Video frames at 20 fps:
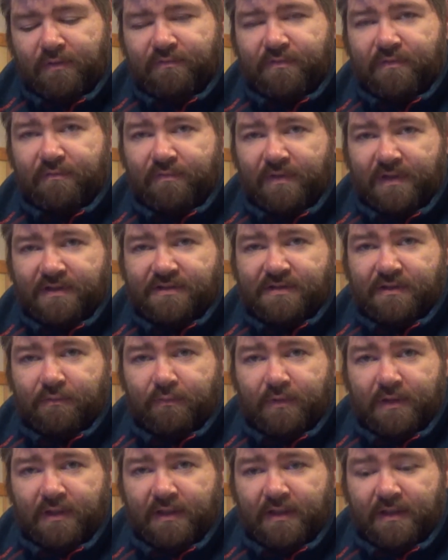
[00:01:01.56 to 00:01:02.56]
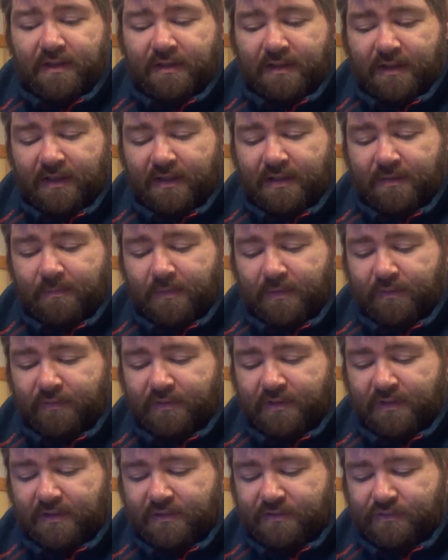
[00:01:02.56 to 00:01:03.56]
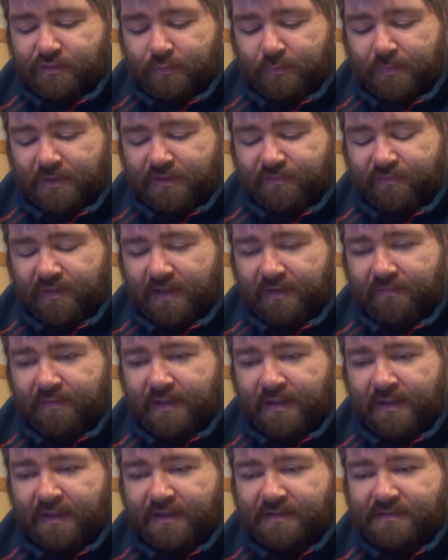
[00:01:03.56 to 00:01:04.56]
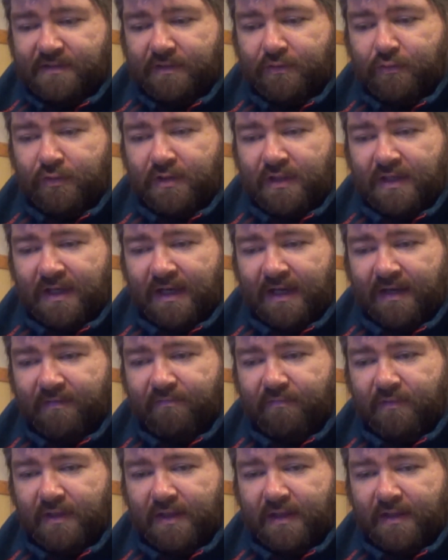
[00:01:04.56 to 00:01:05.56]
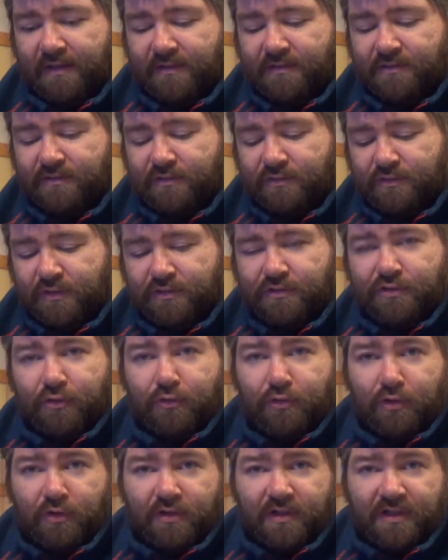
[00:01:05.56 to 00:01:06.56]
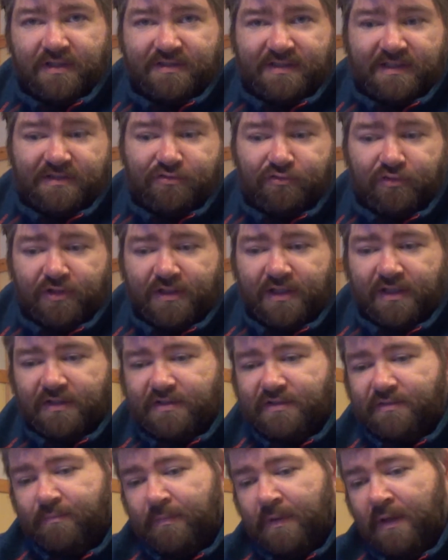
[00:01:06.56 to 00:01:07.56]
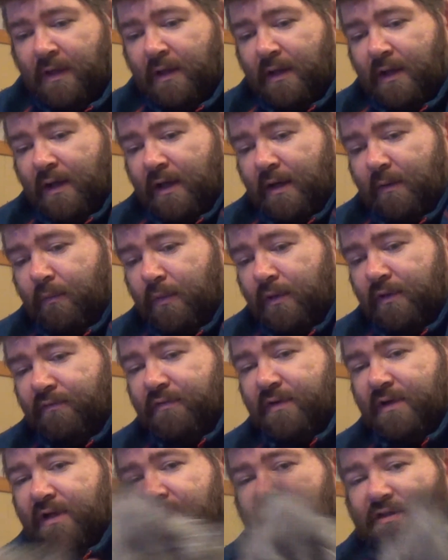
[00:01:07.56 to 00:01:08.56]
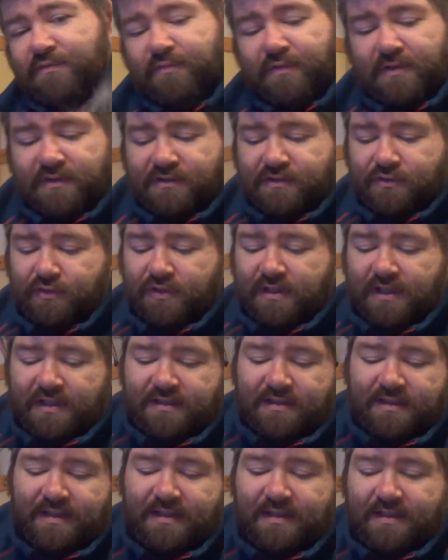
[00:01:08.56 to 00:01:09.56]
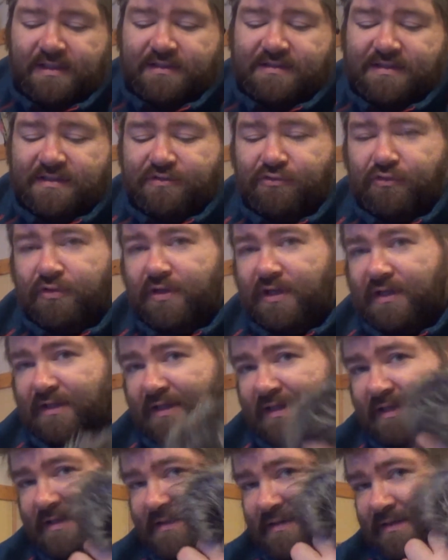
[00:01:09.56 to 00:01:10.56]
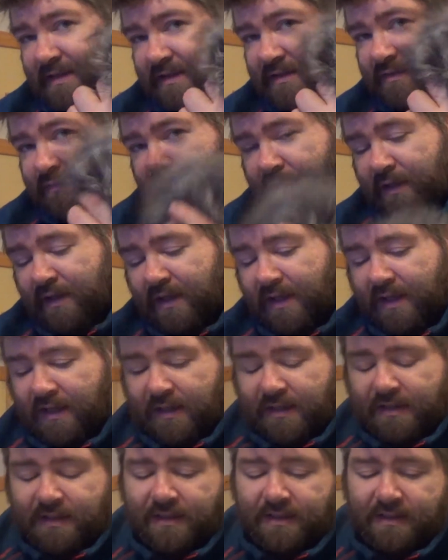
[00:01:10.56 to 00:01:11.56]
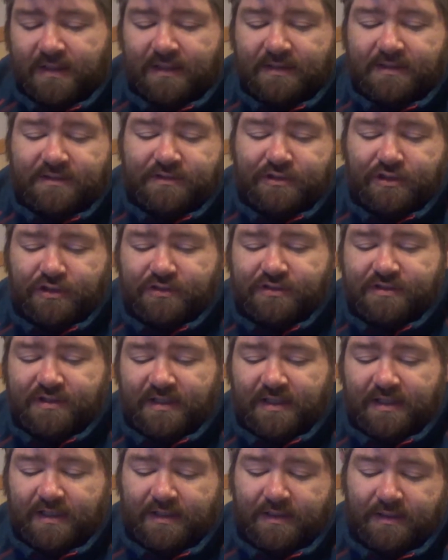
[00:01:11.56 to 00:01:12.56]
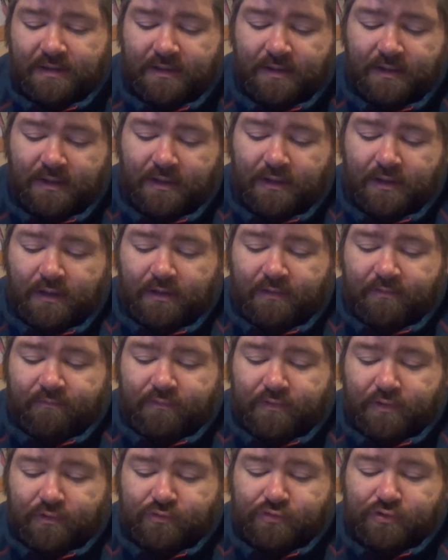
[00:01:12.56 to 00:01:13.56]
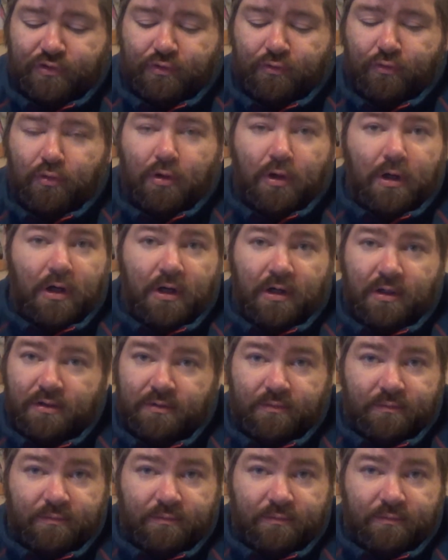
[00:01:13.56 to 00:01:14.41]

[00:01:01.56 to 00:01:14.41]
of the things I really like about the Zoom H5 is that you can have a so-called accessory kit. And one of the nice things you get in the accessory kit is this thing here. And that's just for those of you who are